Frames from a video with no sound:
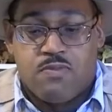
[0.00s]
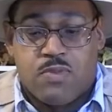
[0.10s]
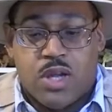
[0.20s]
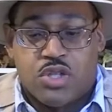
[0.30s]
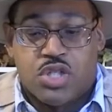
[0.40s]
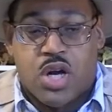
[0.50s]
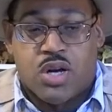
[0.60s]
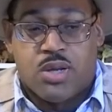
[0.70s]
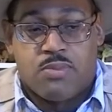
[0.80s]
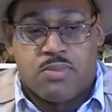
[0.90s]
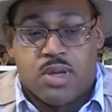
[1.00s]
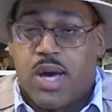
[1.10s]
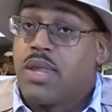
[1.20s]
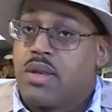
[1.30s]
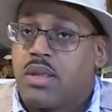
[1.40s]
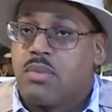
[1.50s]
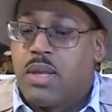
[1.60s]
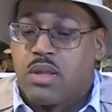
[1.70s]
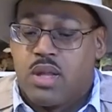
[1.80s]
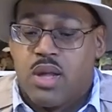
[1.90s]
they're shark cousins
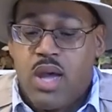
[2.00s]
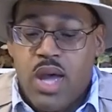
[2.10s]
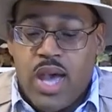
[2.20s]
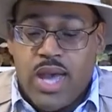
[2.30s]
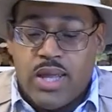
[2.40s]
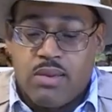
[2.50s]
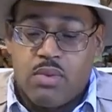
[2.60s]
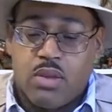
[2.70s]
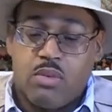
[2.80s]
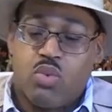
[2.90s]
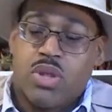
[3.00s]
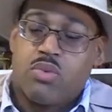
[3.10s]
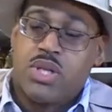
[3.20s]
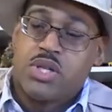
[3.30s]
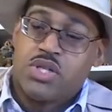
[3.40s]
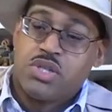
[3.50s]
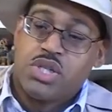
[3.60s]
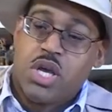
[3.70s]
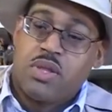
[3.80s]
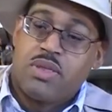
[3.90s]
basically, and recent research has
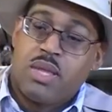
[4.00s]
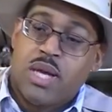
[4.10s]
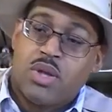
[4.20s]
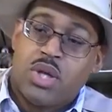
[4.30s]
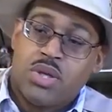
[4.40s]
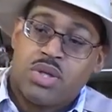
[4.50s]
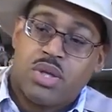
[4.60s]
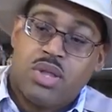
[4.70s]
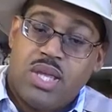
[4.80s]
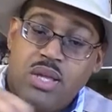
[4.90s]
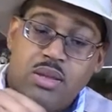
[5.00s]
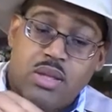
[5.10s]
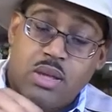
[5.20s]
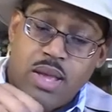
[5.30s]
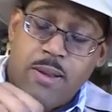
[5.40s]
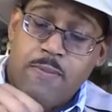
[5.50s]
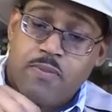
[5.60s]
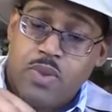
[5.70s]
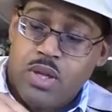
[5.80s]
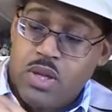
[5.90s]
shown that these guys are closer to, the, to them
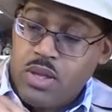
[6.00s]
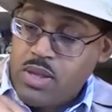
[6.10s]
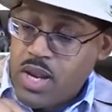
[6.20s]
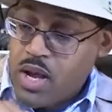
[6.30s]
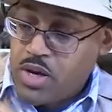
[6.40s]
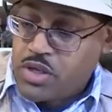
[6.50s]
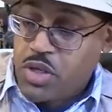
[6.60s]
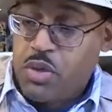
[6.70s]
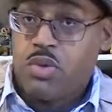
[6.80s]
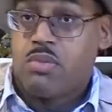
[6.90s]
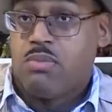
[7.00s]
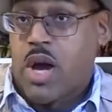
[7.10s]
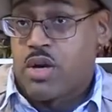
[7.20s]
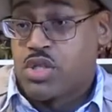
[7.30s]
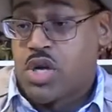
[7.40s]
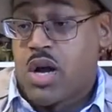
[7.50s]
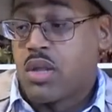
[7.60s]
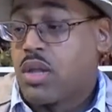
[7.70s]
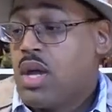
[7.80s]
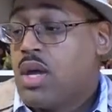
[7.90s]
than they are to modern
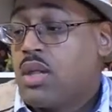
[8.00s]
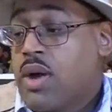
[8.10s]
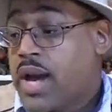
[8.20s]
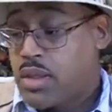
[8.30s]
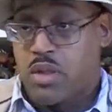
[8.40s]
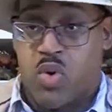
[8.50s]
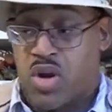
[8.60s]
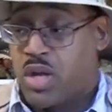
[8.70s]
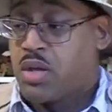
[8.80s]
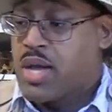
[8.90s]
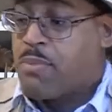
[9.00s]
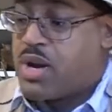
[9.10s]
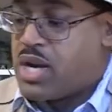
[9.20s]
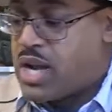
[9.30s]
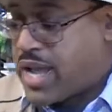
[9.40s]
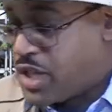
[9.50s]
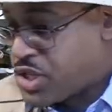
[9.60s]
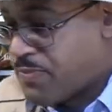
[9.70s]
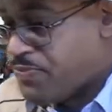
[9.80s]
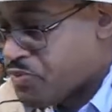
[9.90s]
sharks. So how does this work? Here's, I brought an analogy.